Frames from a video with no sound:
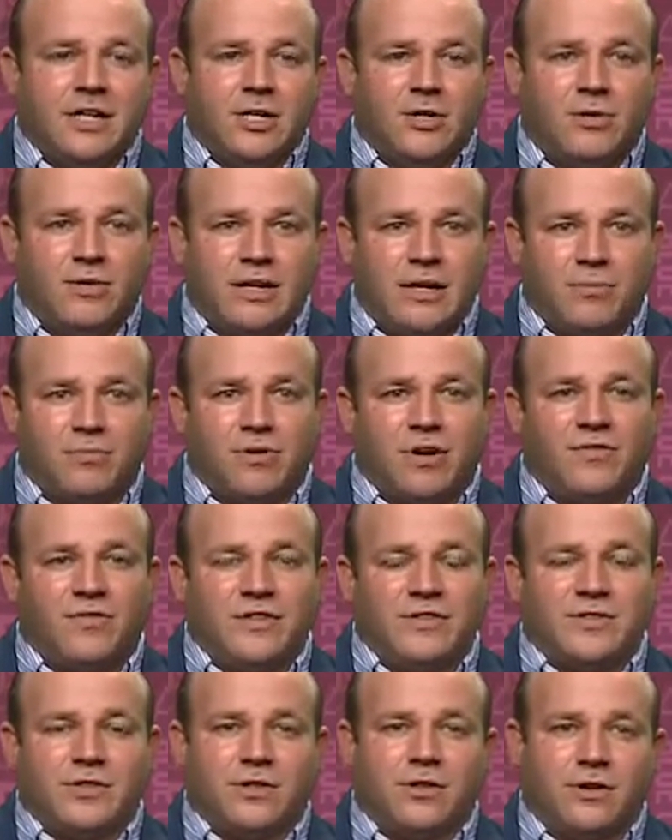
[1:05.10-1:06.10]
Net
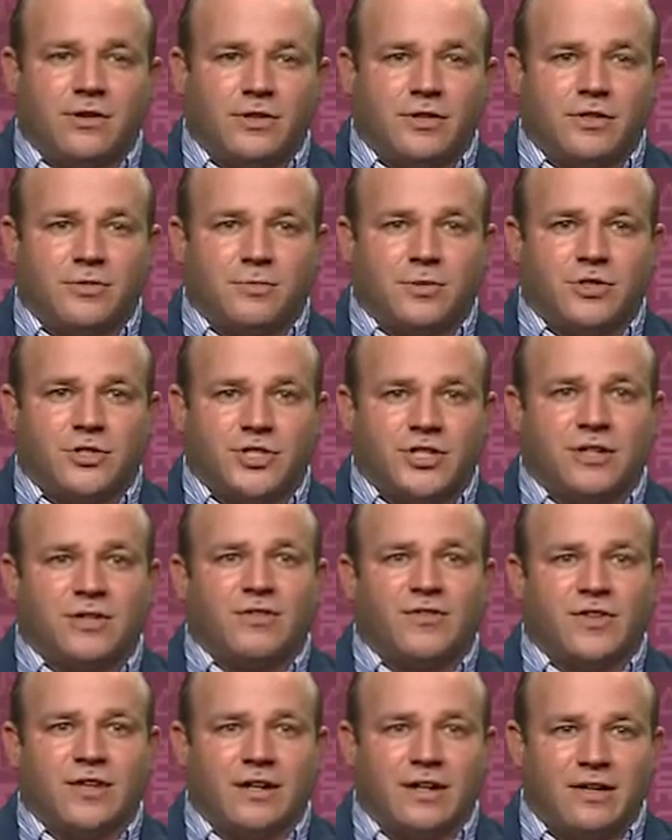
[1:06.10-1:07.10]
profits or earnings per share
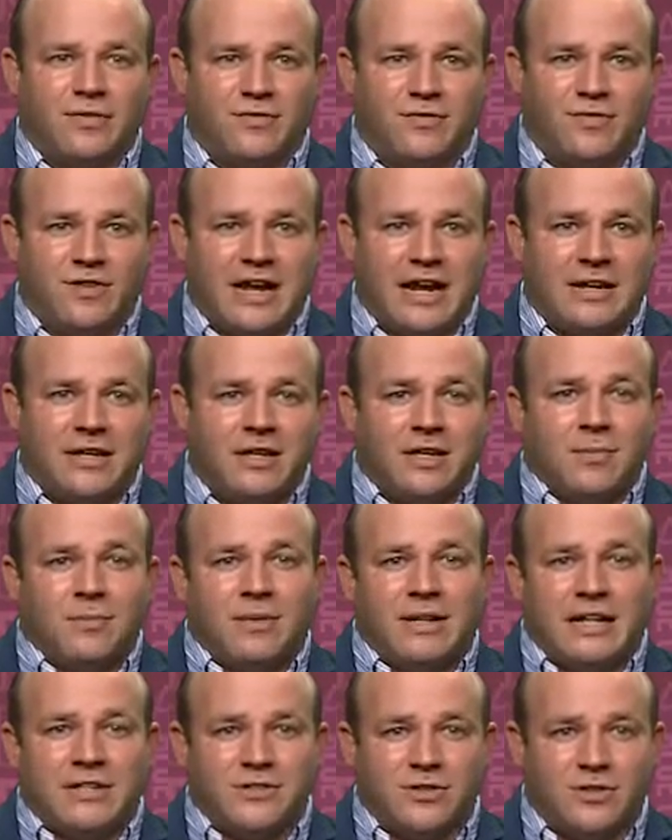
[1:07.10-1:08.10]
fairly flat, but
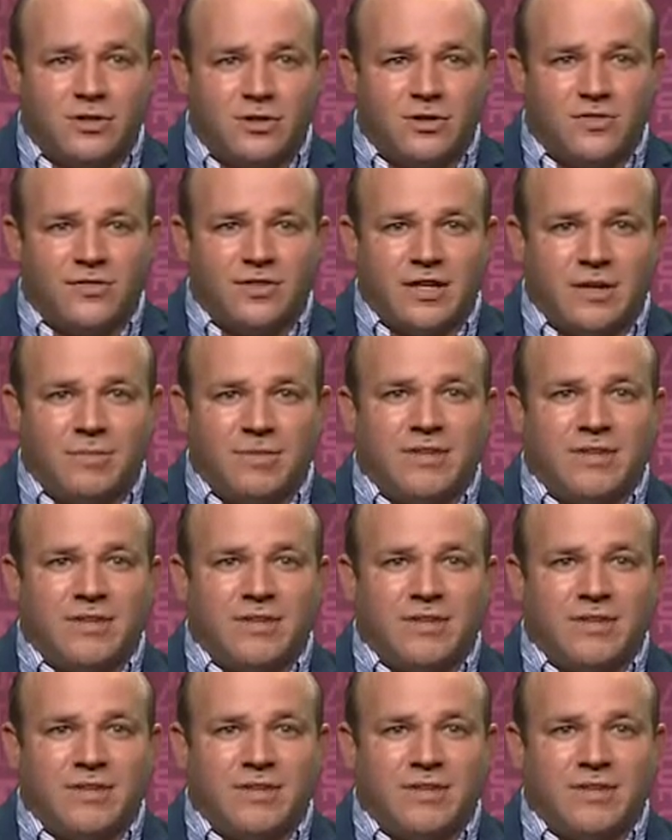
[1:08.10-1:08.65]
that's good for them.